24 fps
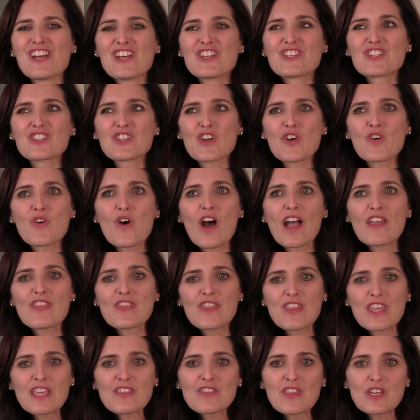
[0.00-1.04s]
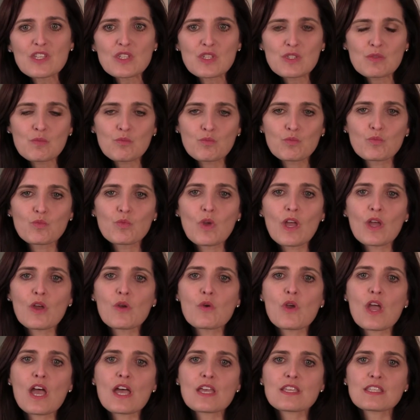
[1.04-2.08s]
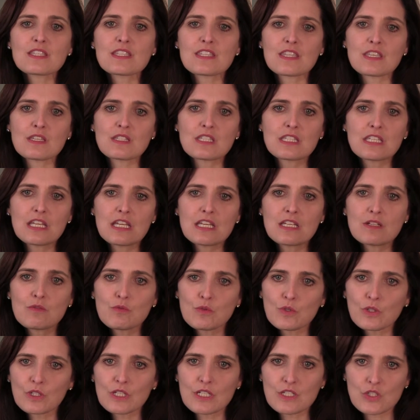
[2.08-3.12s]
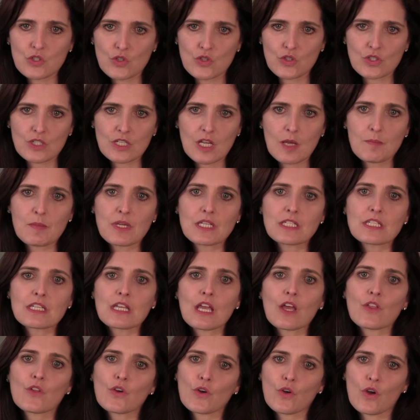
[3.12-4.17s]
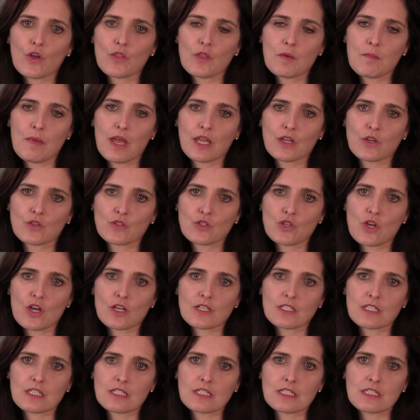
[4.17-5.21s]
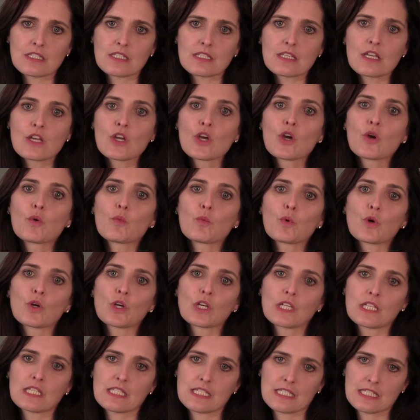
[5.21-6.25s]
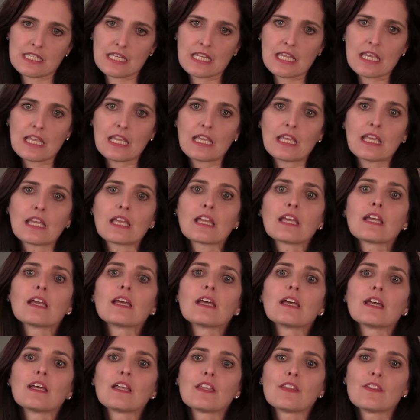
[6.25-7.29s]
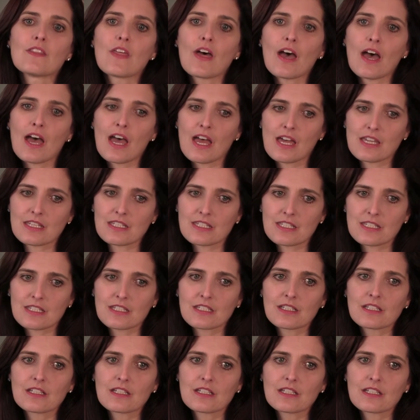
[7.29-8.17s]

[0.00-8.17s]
So I think that's, as the data really starts coming together on the mycotoxins, we're going to see that